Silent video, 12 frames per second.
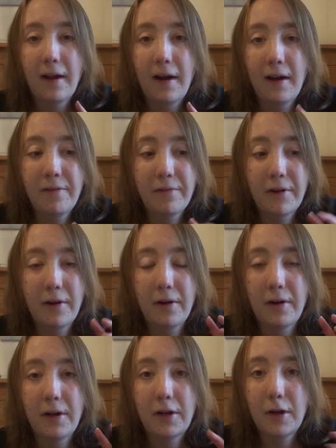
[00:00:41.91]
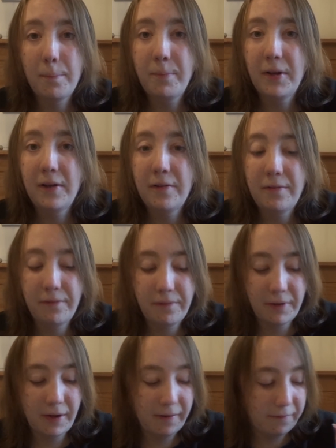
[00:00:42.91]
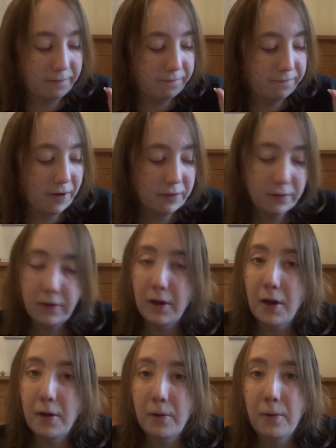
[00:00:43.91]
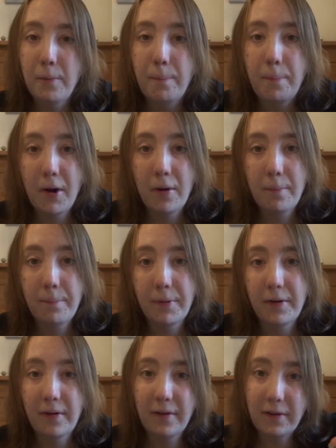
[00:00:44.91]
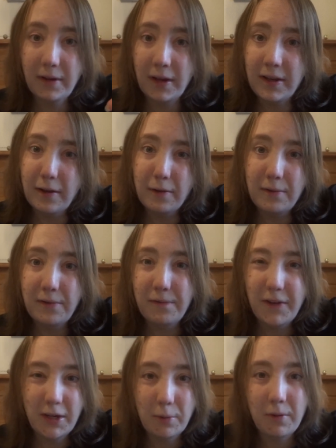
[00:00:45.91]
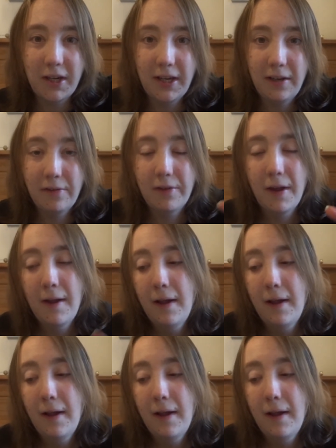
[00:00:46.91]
I've got a couple of Funko Pop, like those figurines,